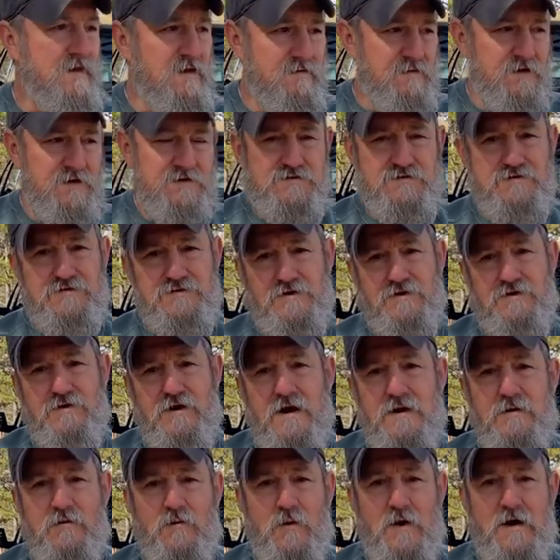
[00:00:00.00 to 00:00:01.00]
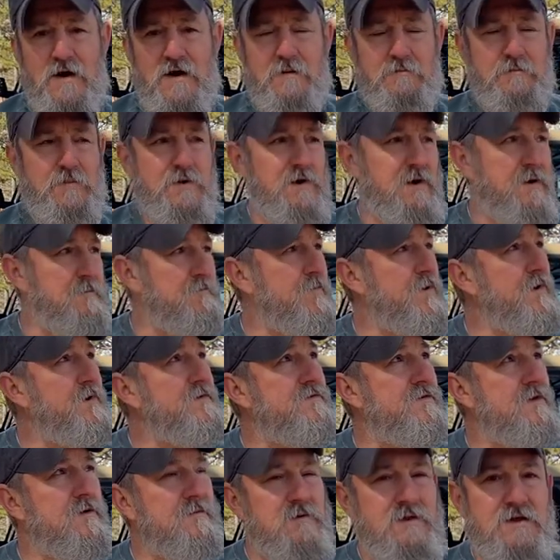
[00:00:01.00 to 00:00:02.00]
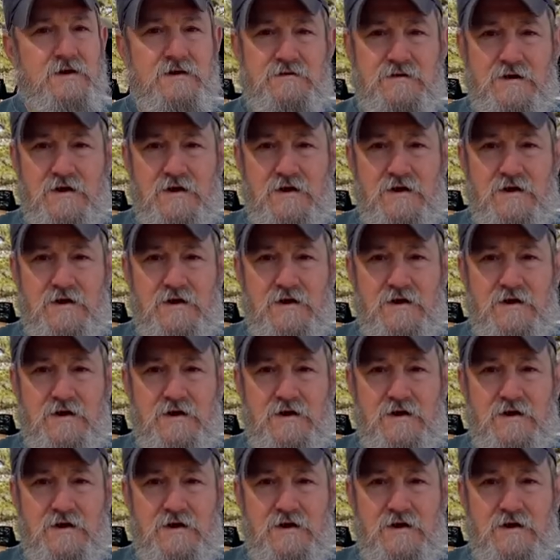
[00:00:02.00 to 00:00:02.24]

this is a great way, put, put some of these